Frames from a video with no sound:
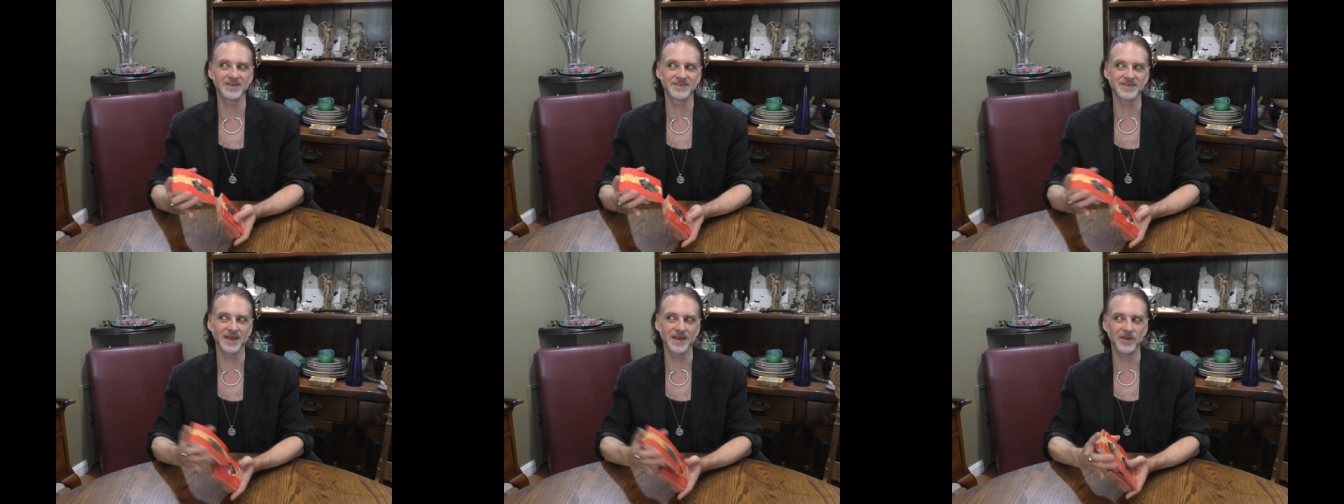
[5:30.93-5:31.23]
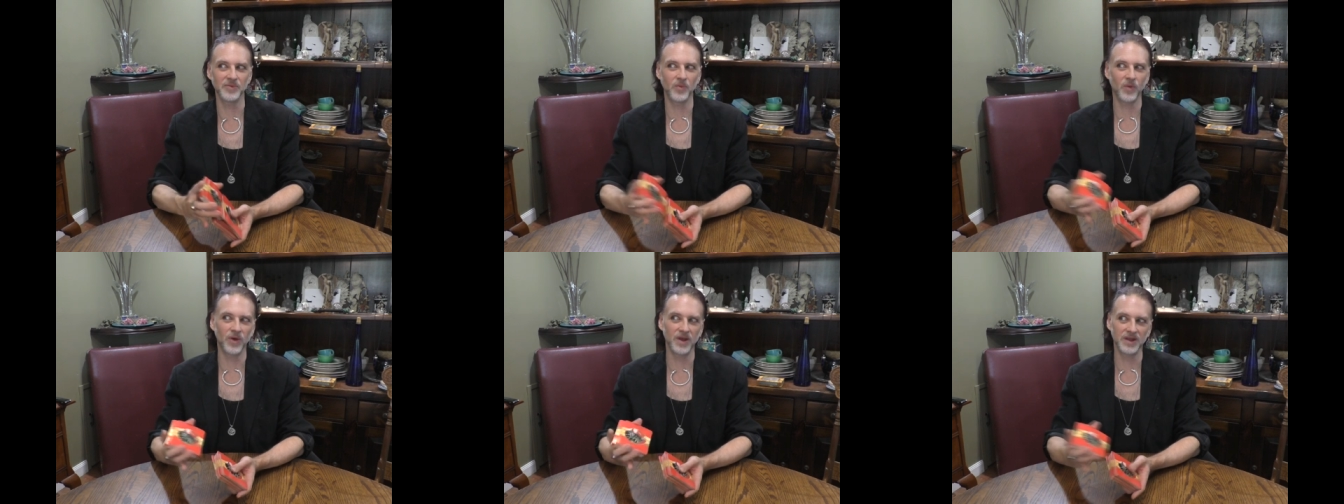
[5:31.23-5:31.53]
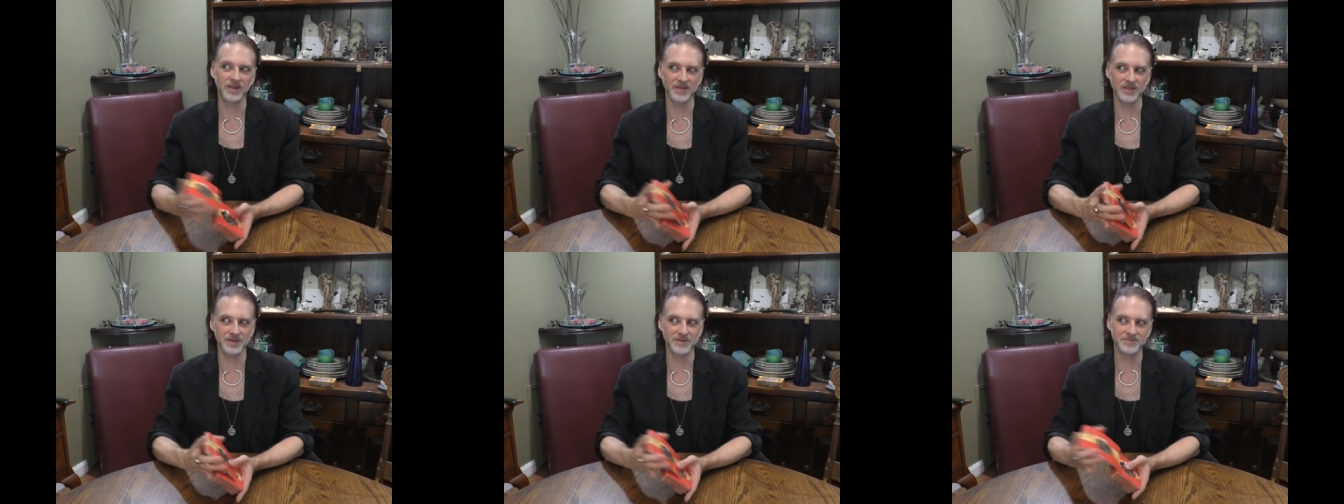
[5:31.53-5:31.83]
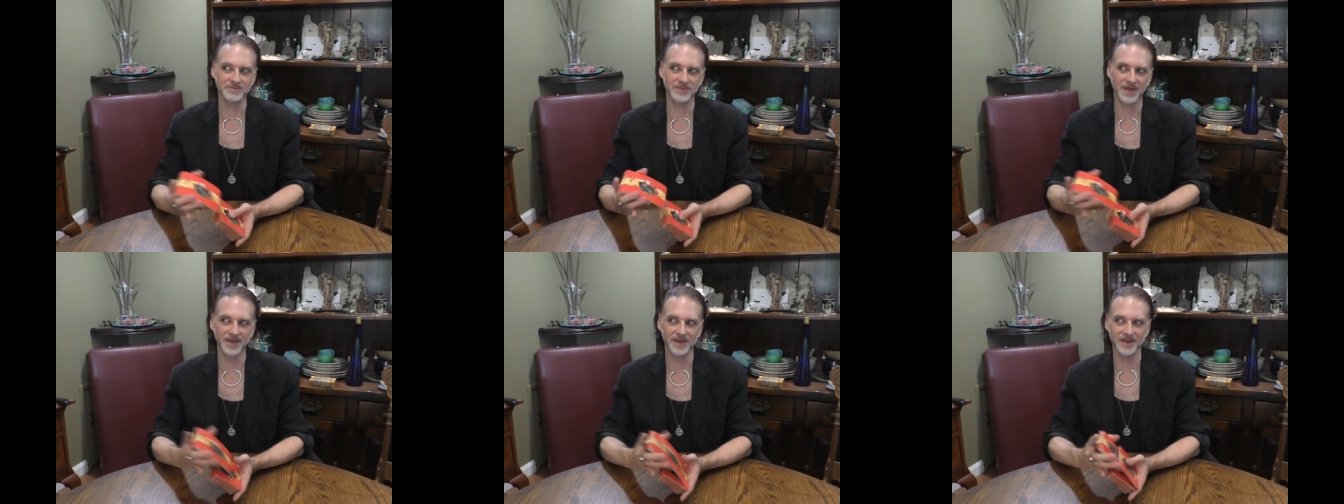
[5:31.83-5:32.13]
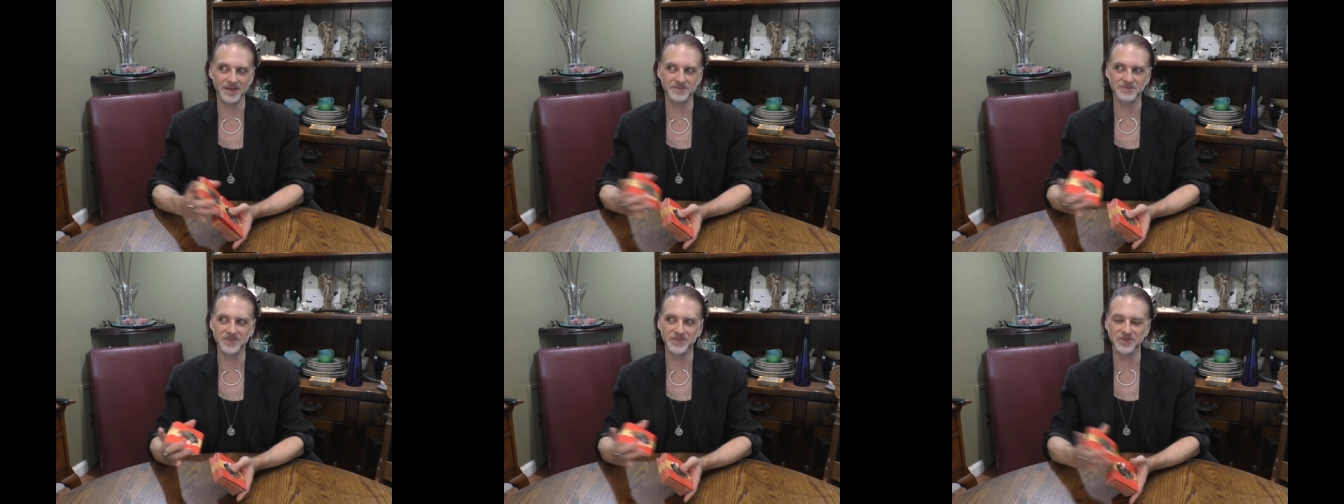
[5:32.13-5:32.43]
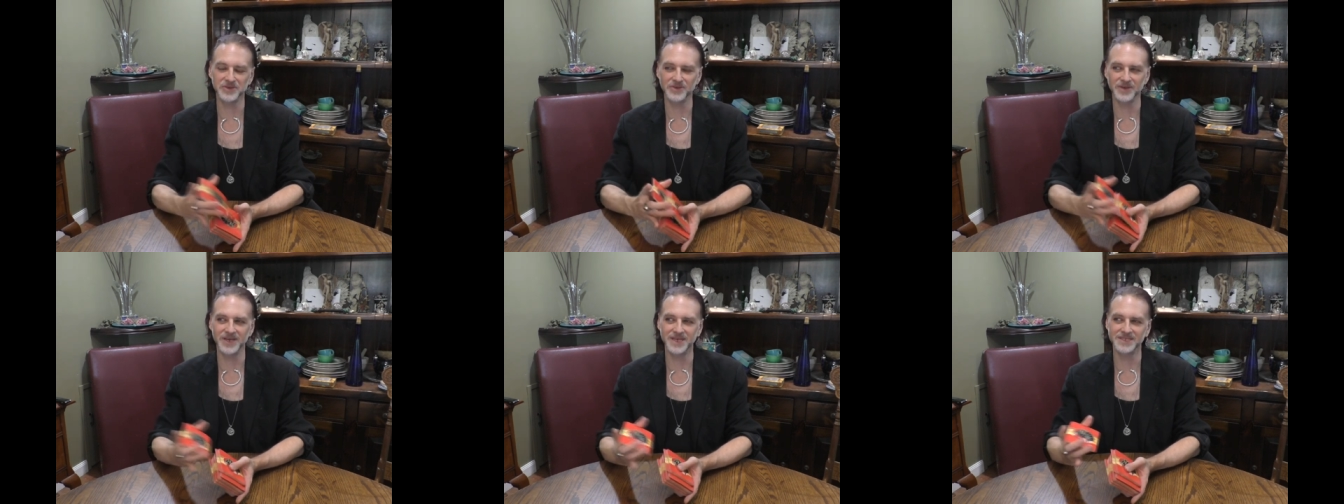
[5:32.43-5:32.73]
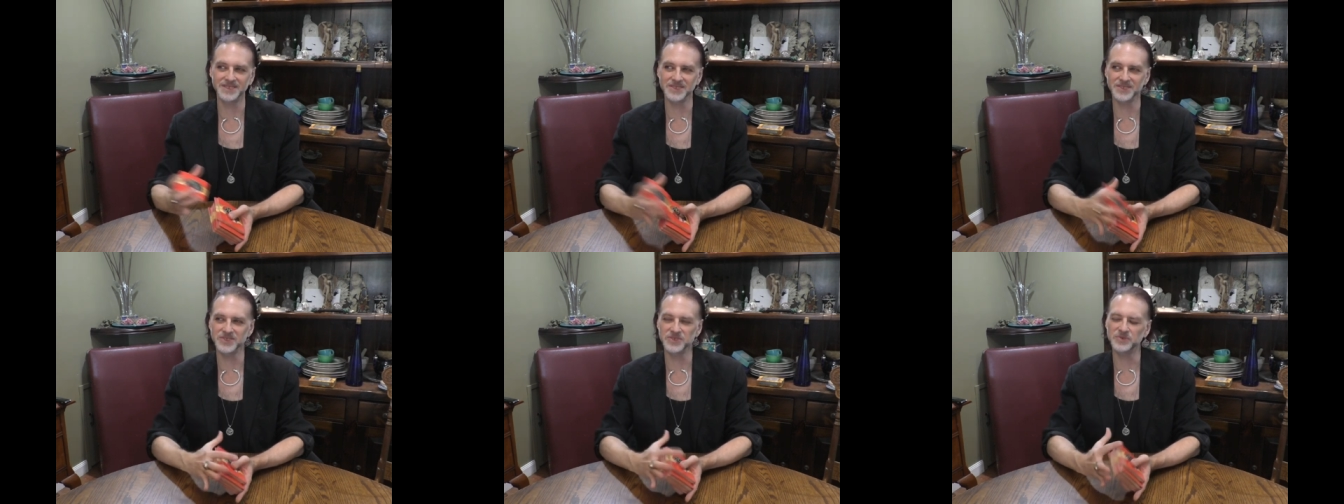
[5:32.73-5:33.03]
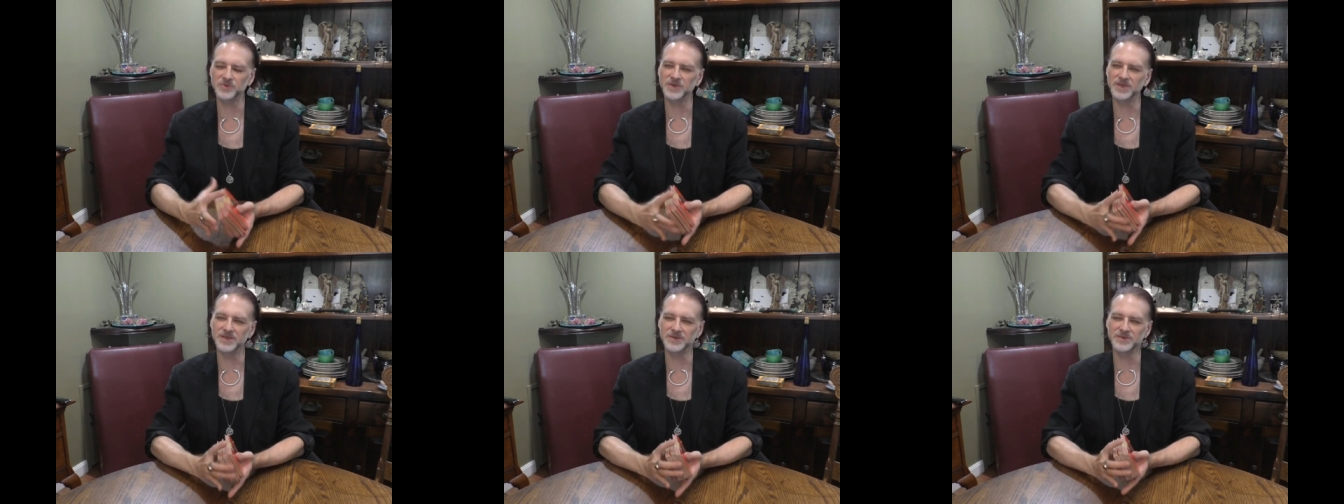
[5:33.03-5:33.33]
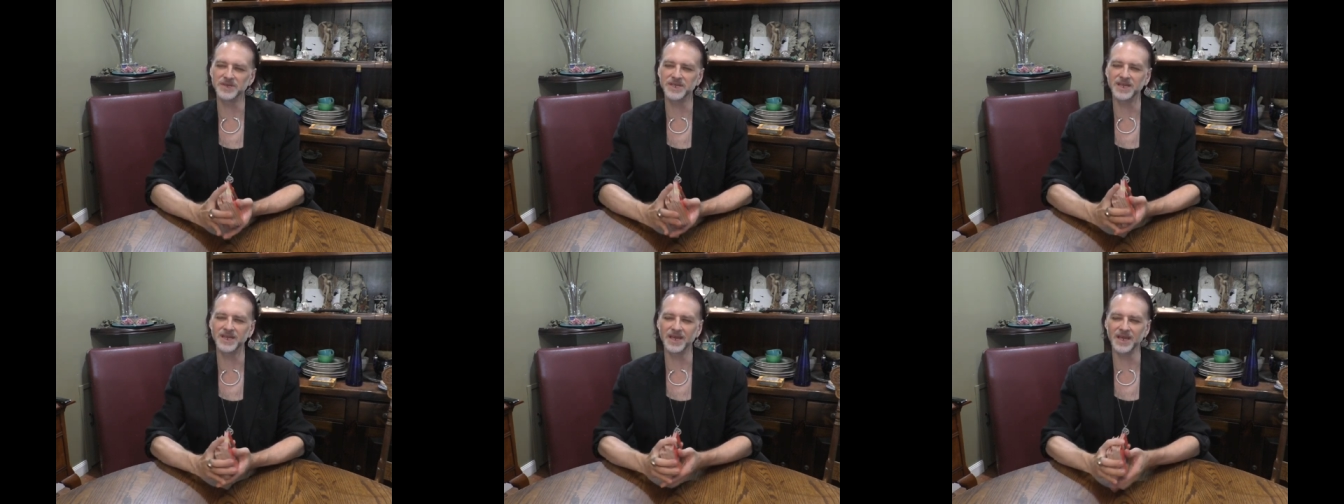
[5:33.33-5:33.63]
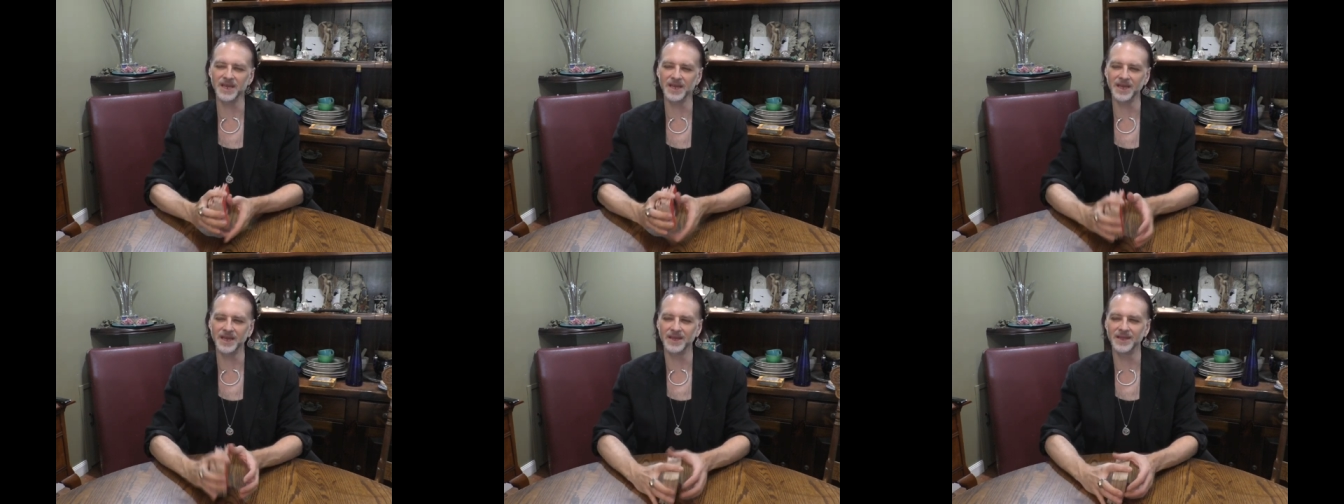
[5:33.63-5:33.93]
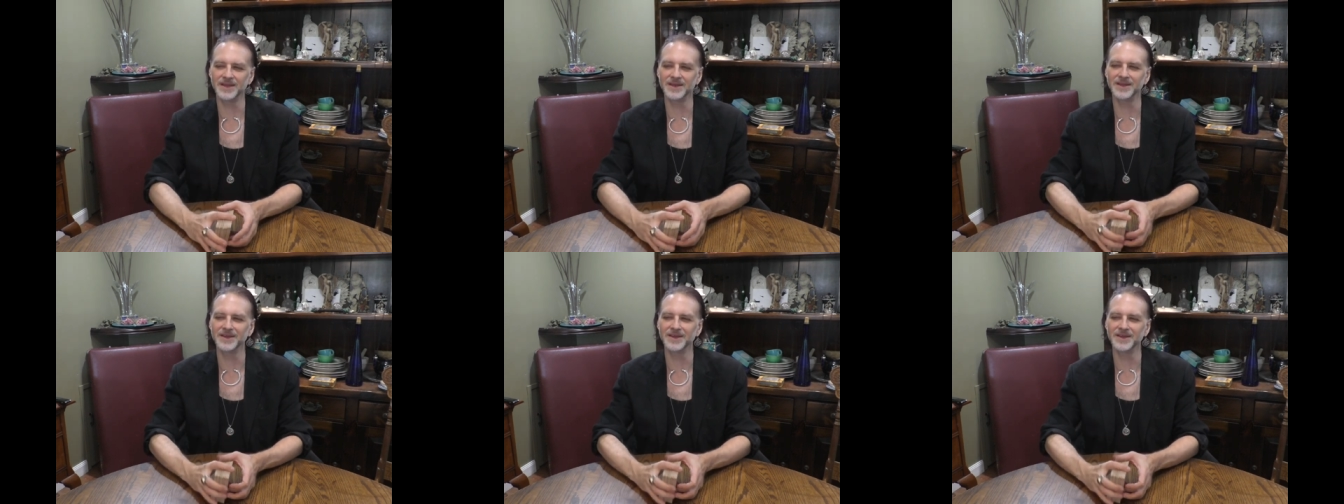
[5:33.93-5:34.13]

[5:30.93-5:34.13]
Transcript: Because I'm one of them. I am Leo rising. So, what do we need